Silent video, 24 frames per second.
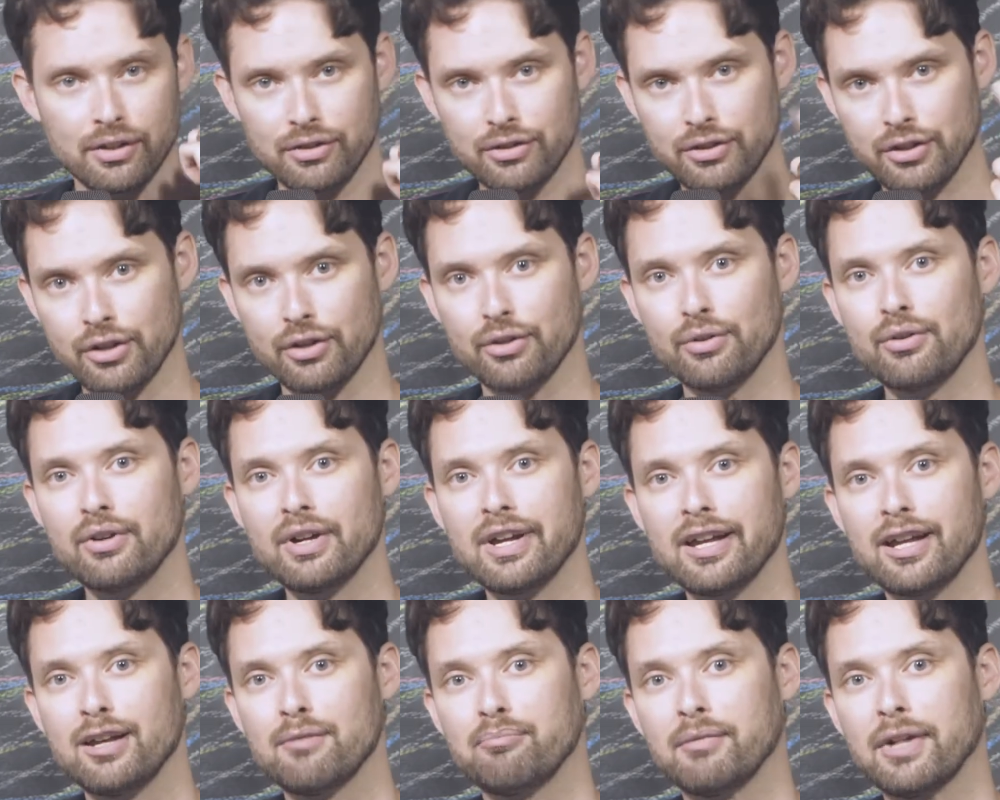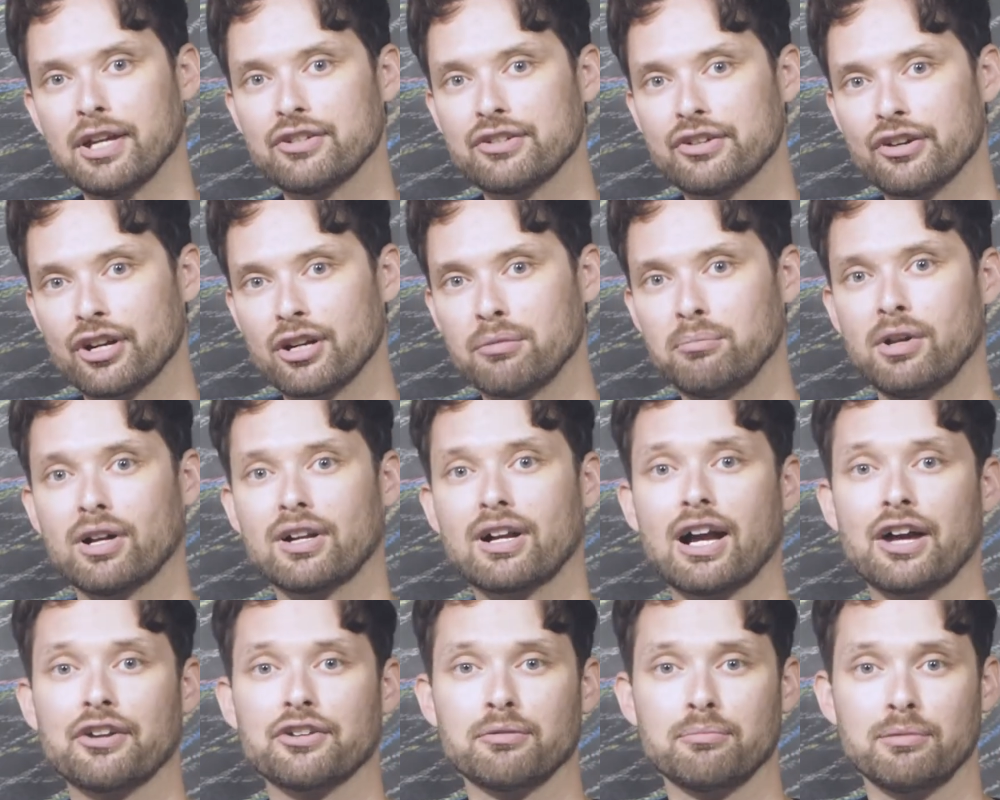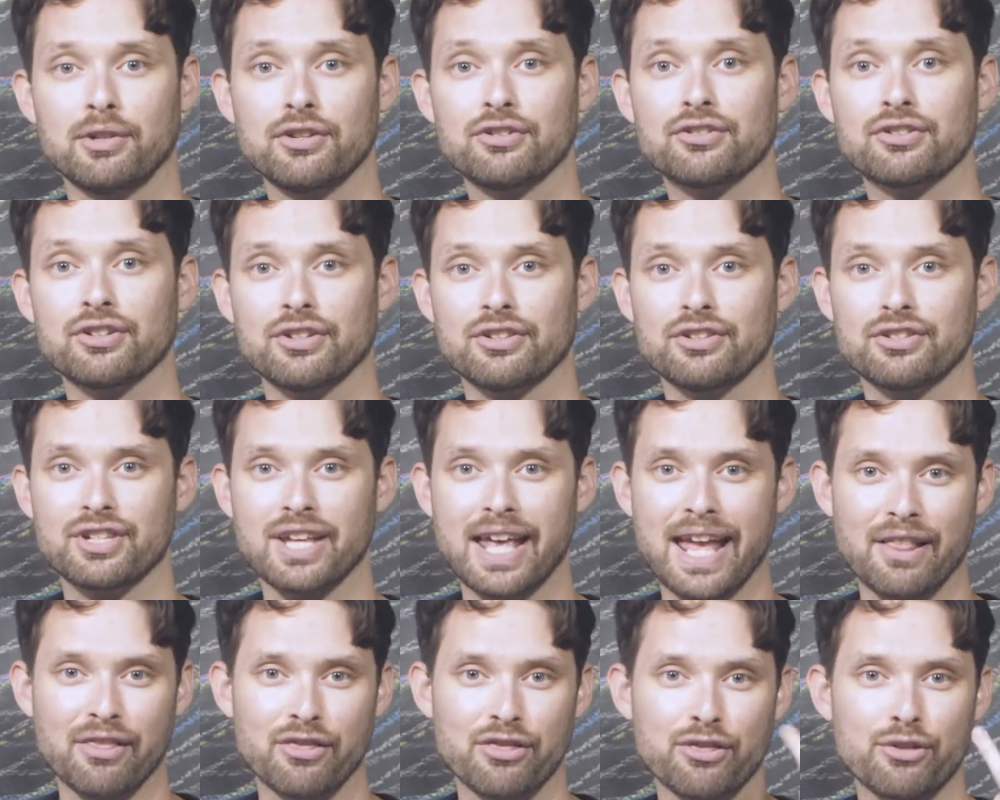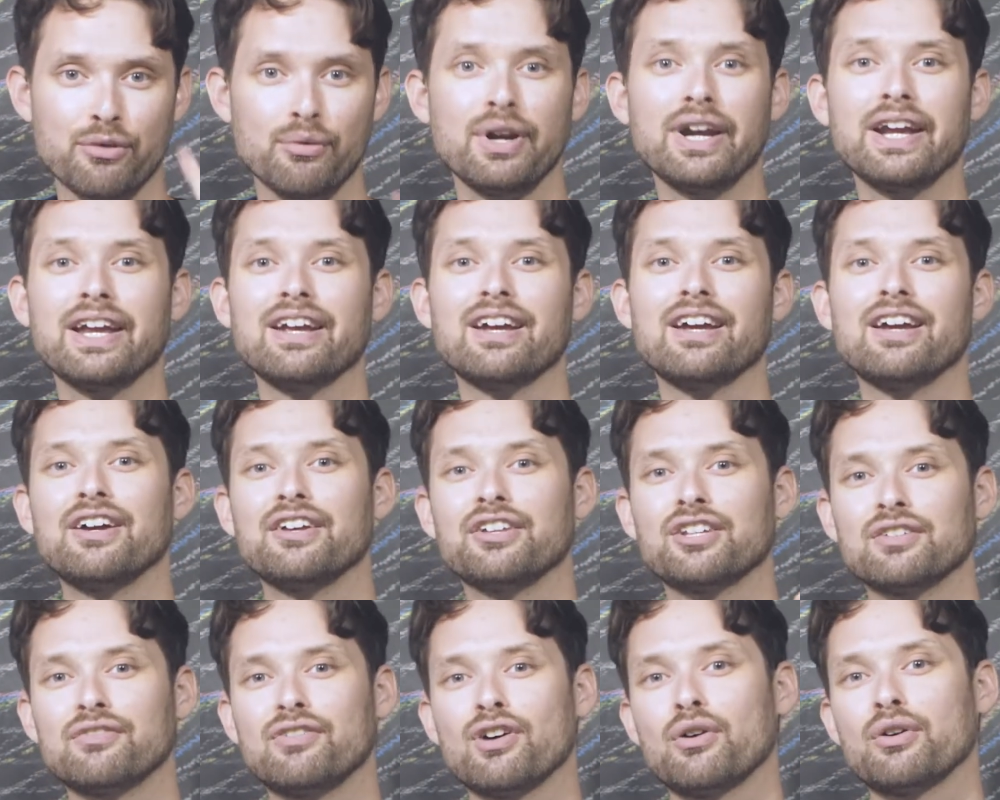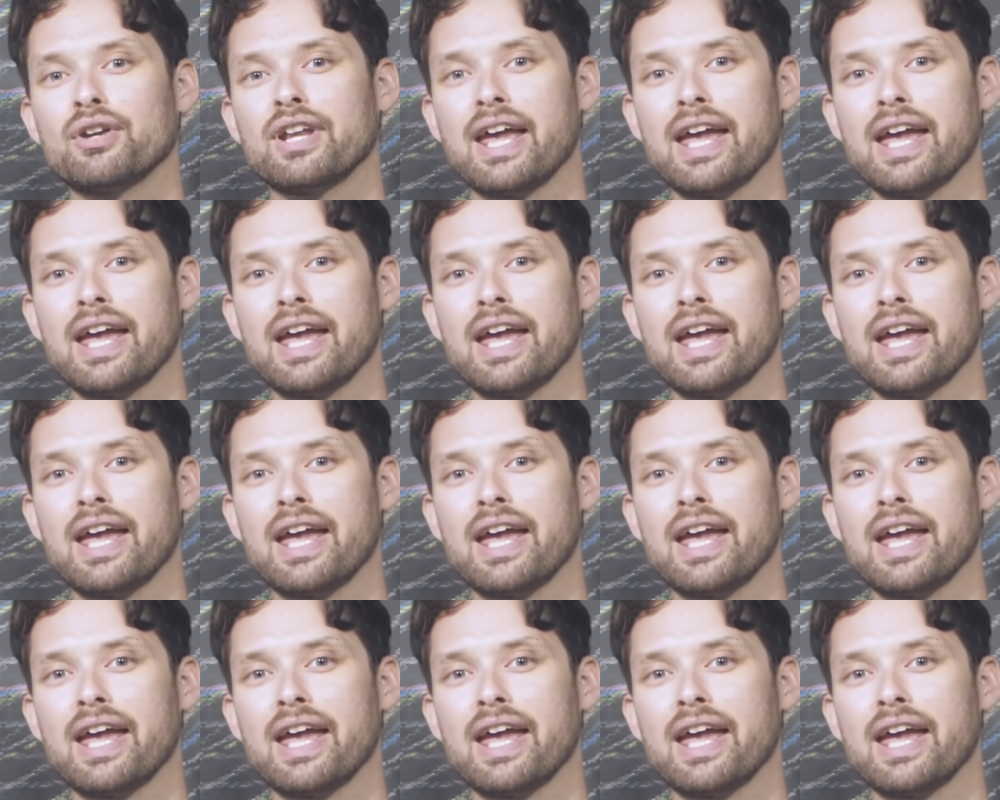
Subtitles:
2, make charitable contributions, and 3, devote